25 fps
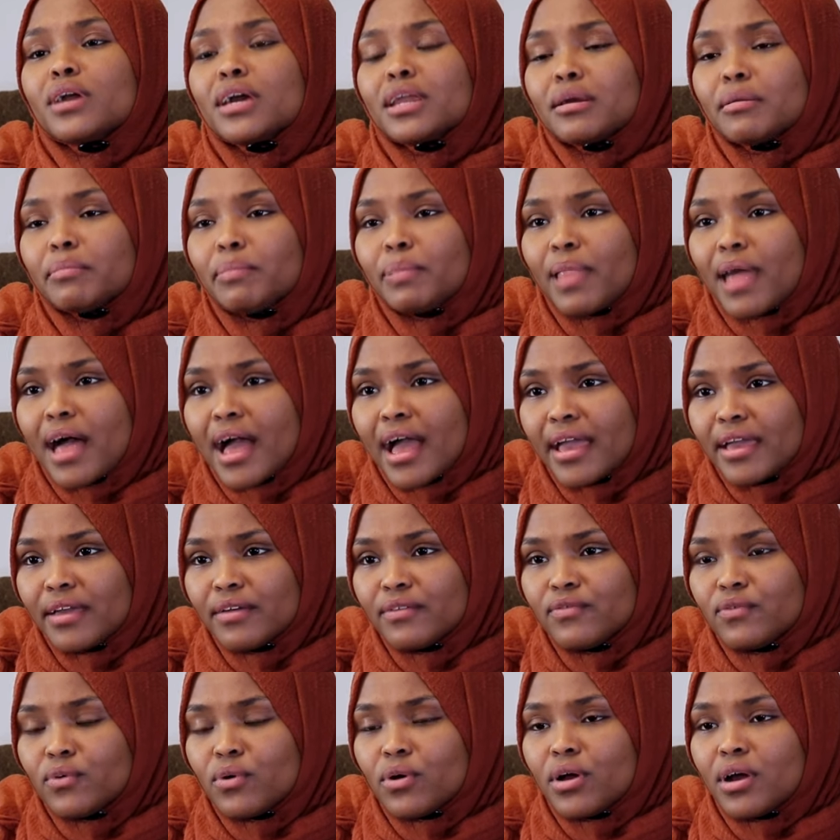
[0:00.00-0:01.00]
can
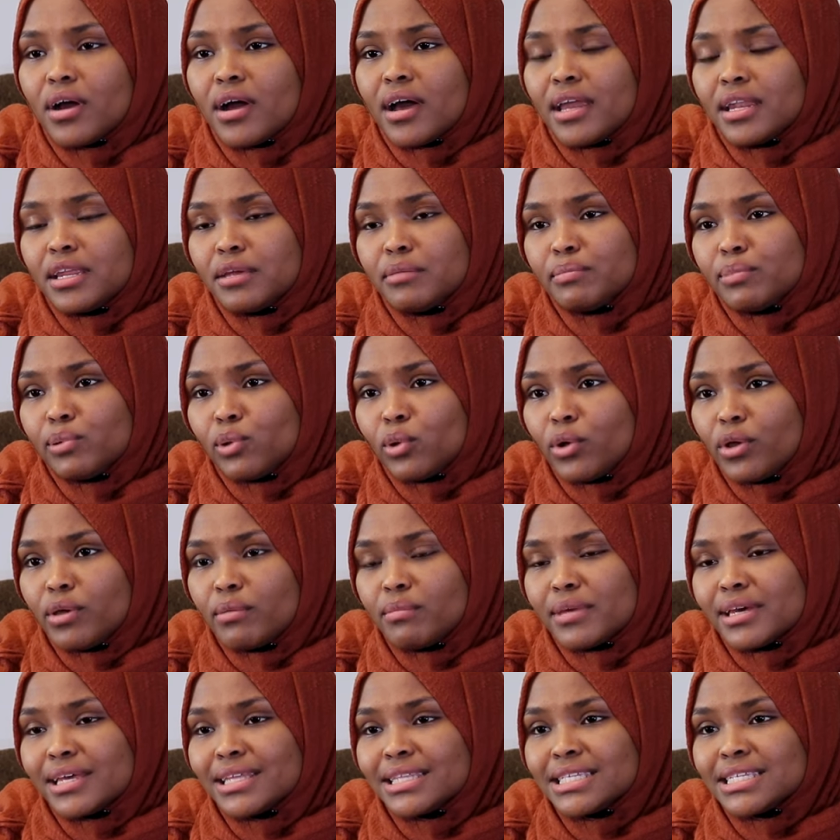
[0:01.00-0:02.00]
apply for
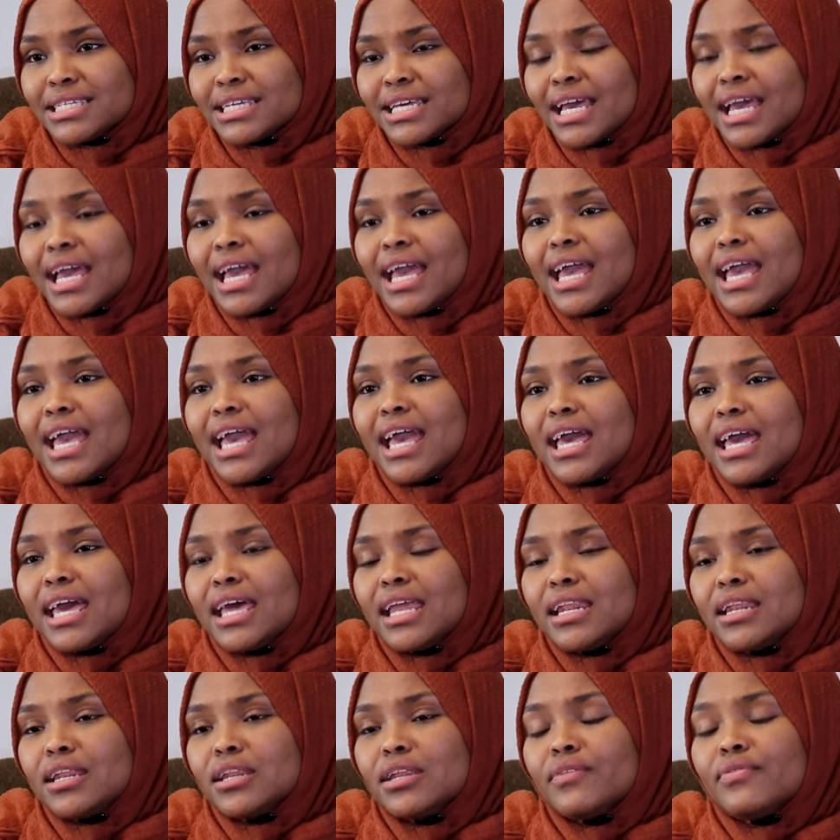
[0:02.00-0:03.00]
unemployment,
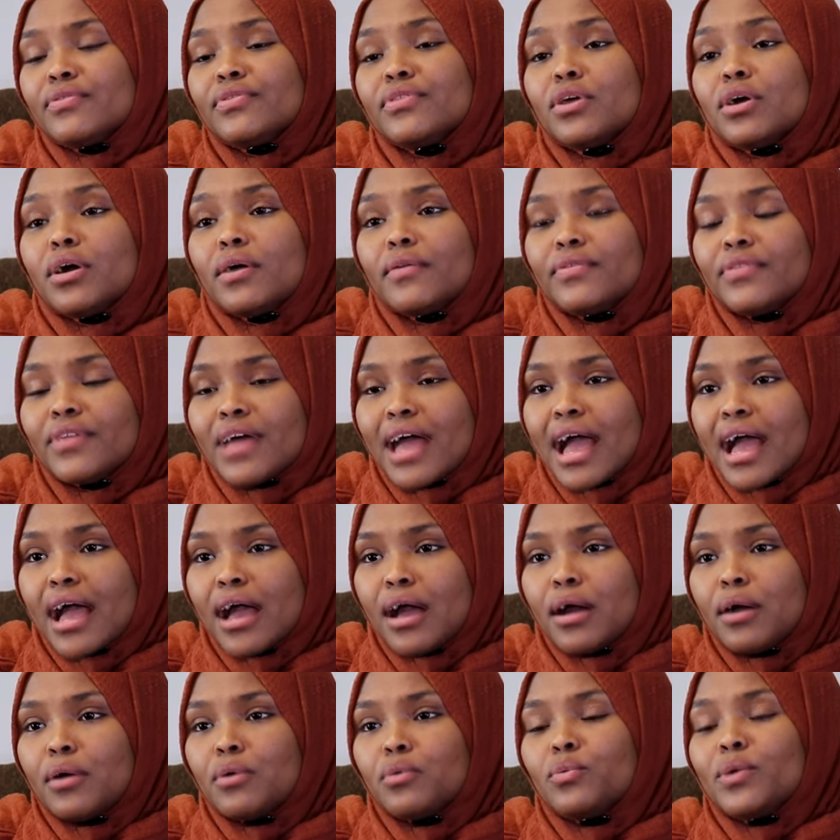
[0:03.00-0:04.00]
and
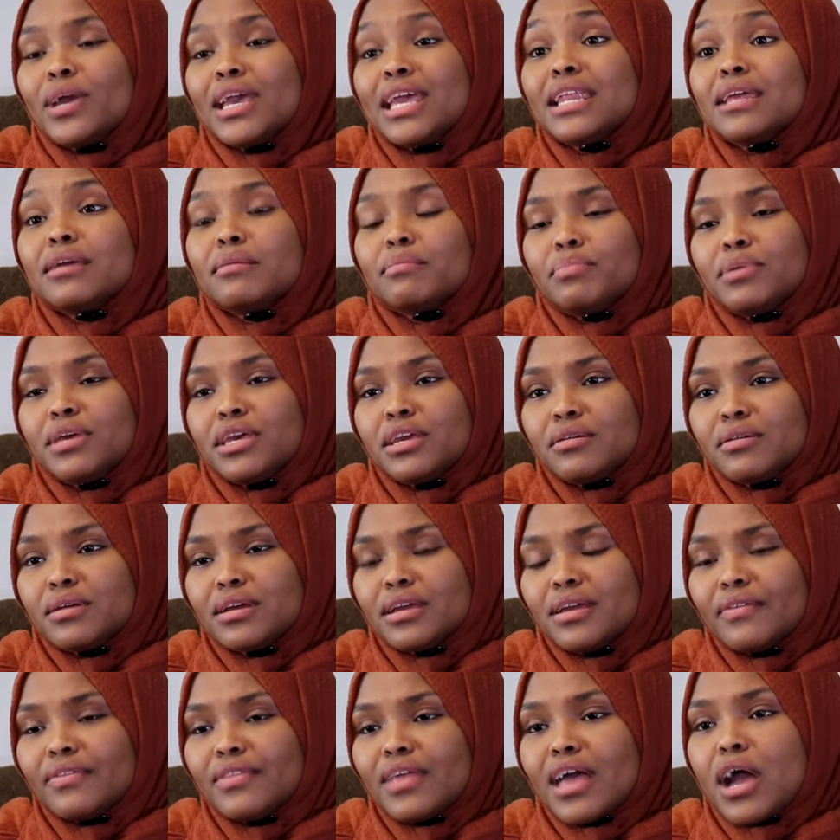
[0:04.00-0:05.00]
that waiting
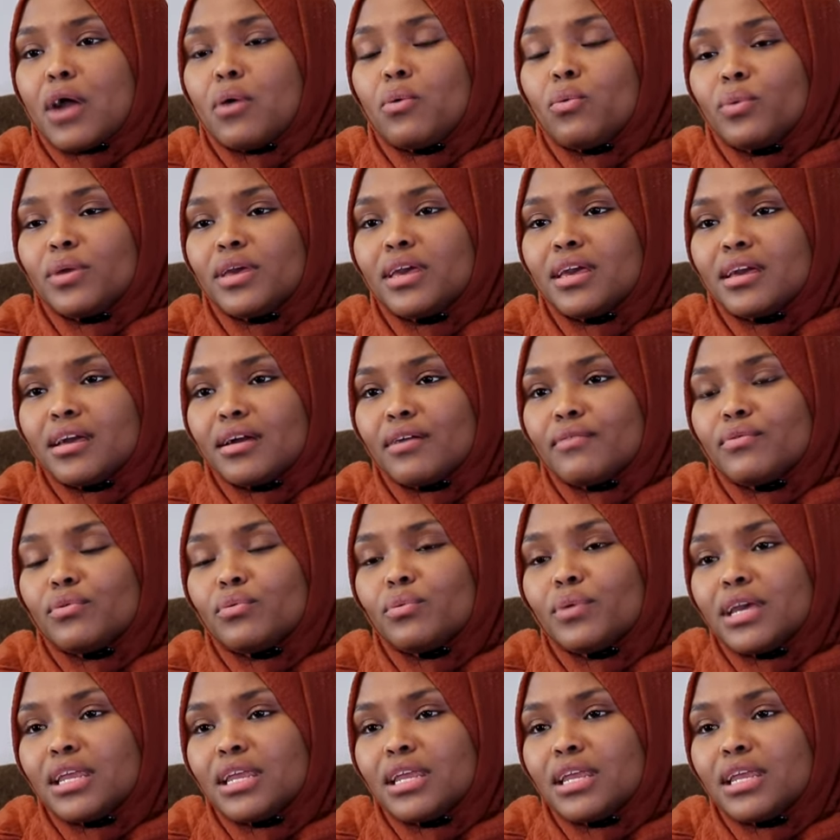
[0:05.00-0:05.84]
period, that week of a